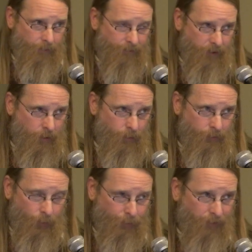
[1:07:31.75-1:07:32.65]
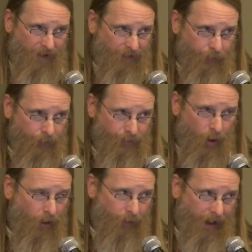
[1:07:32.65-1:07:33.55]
reviews with professors or other